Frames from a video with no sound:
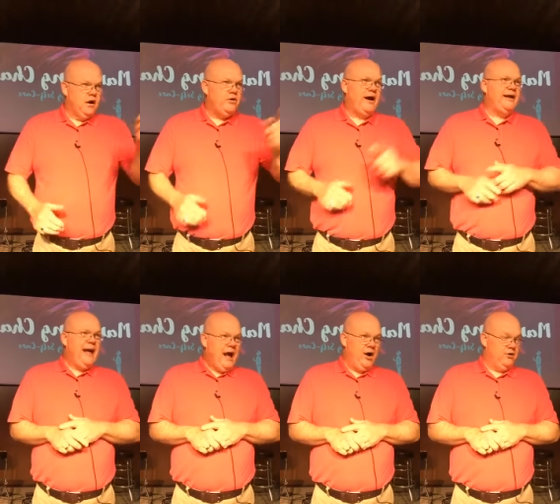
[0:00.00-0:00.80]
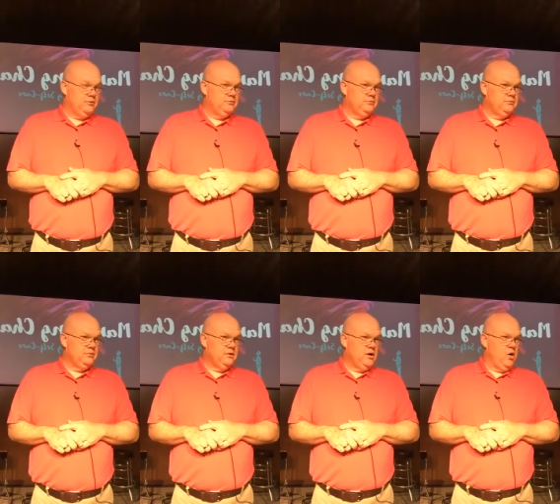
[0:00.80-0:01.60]
Okay, now,
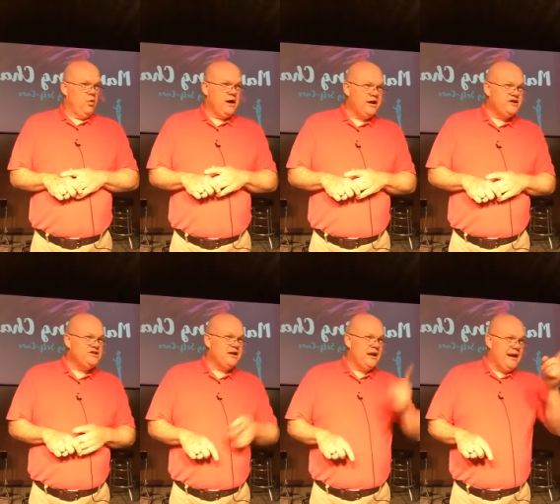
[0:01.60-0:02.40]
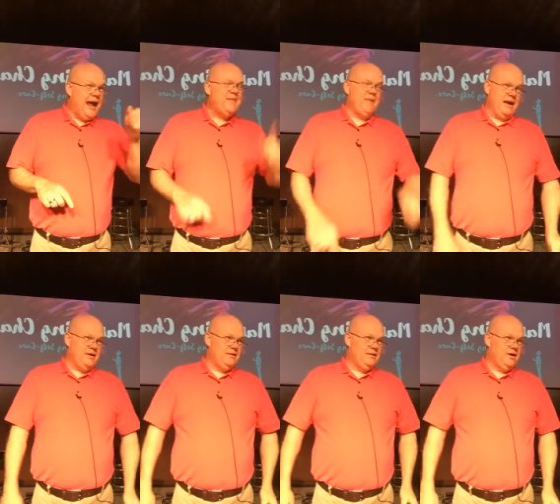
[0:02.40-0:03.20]
we're not just going to name
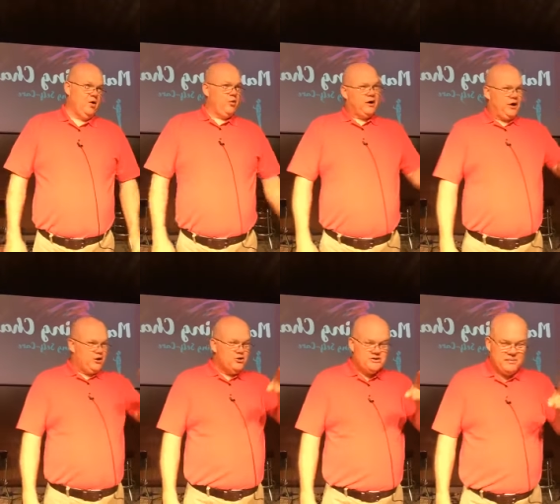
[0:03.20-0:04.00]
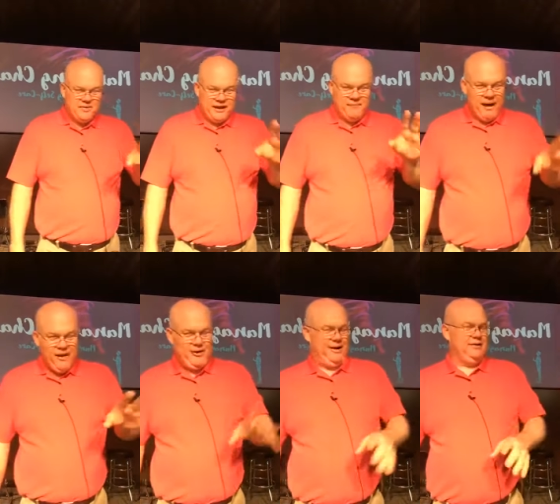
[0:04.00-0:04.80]
it we're going to do something
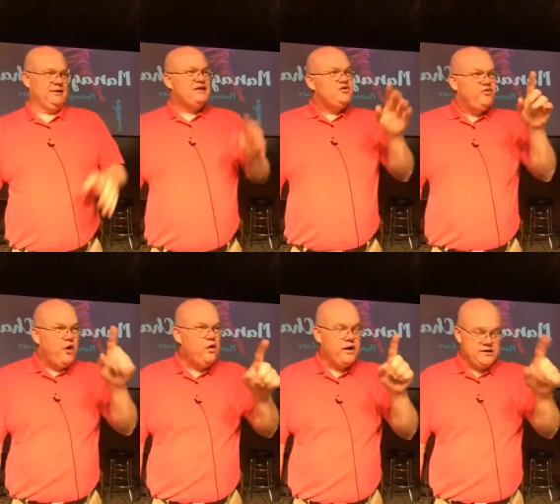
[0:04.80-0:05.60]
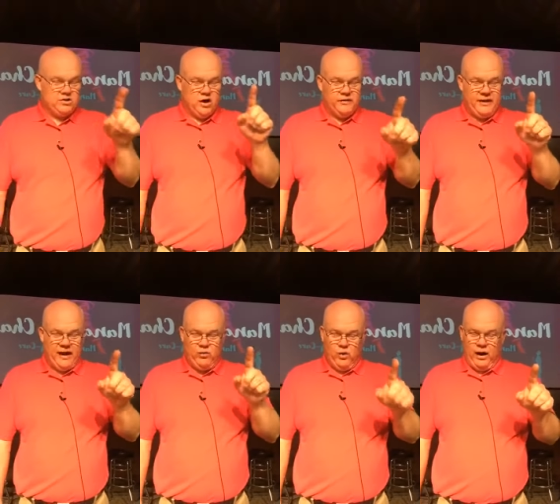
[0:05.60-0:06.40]
about it. Let's focus on
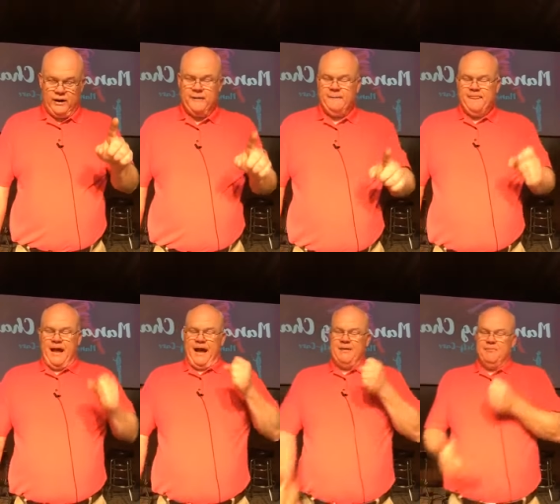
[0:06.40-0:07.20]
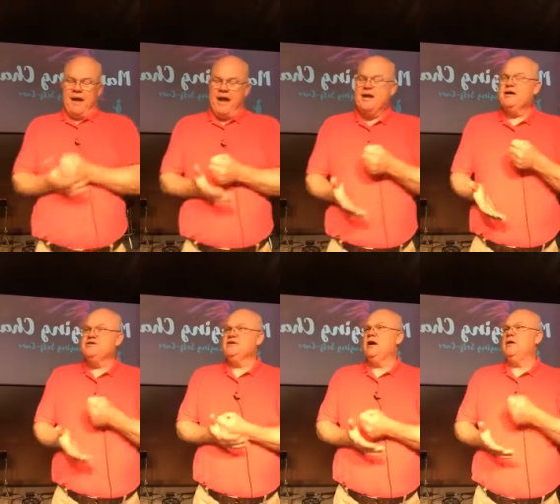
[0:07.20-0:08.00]
that one and make
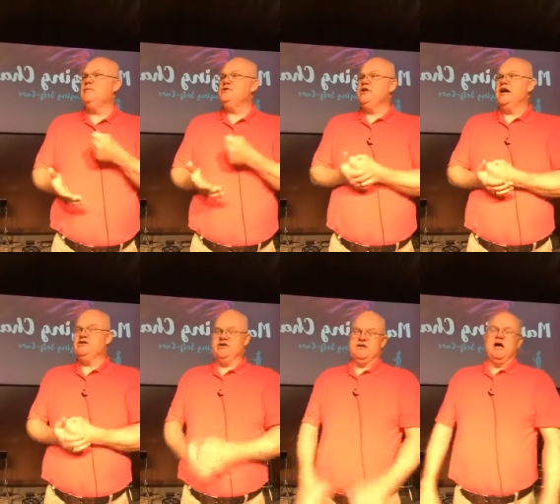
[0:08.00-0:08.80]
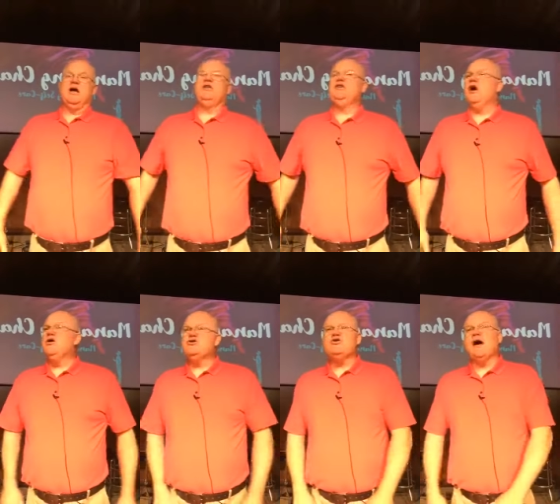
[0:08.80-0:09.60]
some changes.
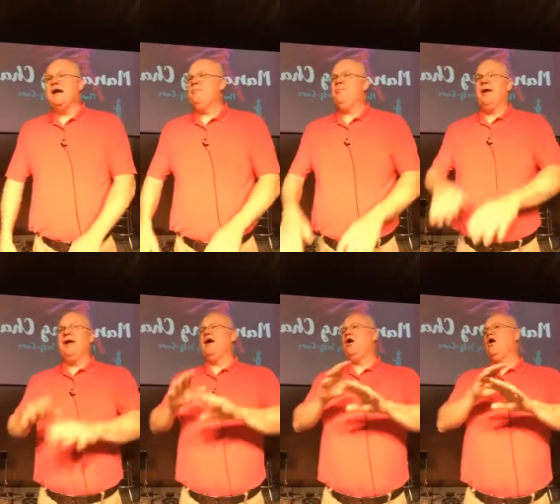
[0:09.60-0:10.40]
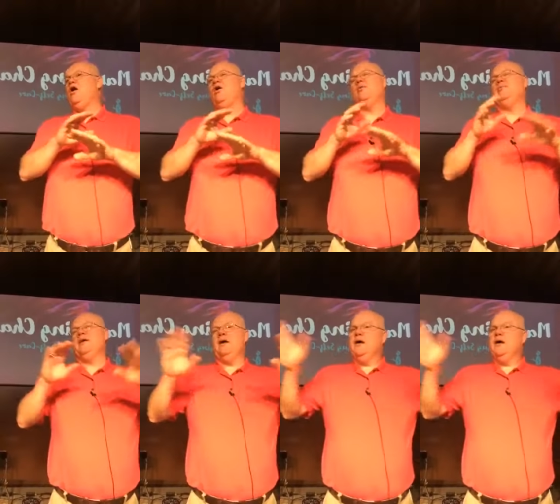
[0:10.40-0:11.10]
Don't try to be all